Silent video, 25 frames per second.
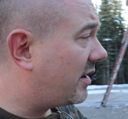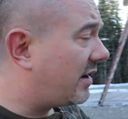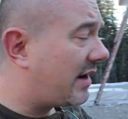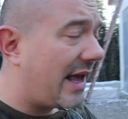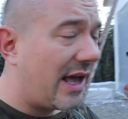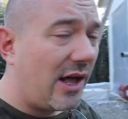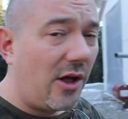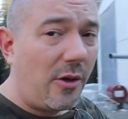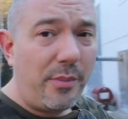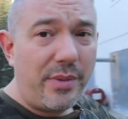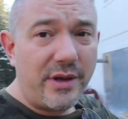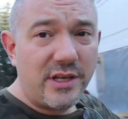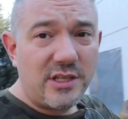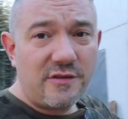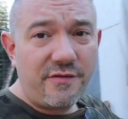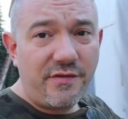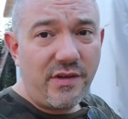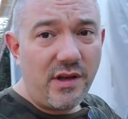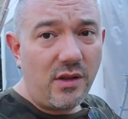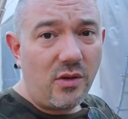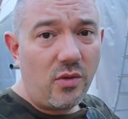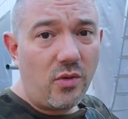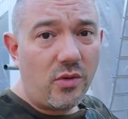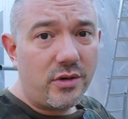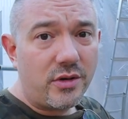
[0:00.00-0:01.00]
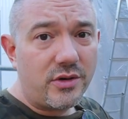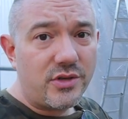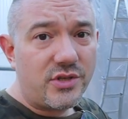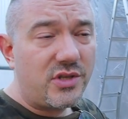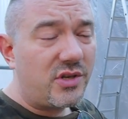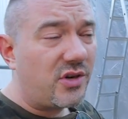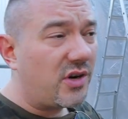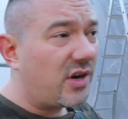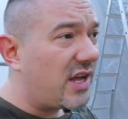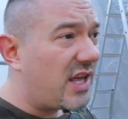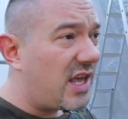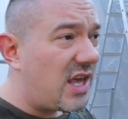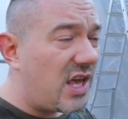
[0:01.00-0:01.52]
gonna help us fill orders.
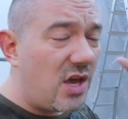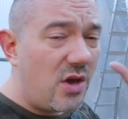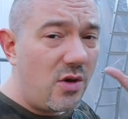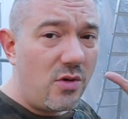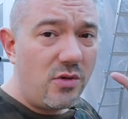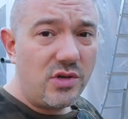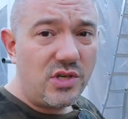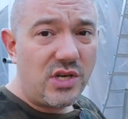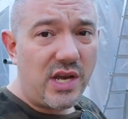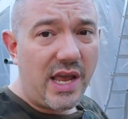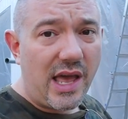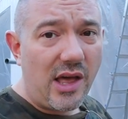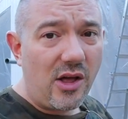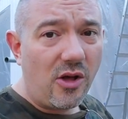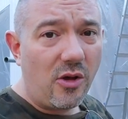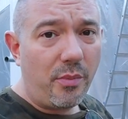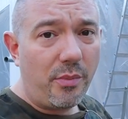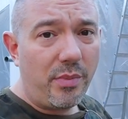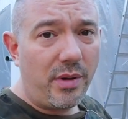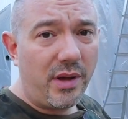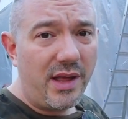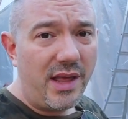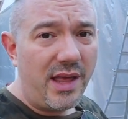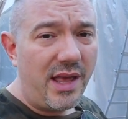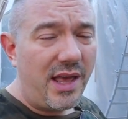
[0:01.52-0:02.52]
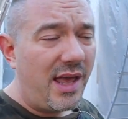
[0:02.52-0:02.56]
They're a huge help.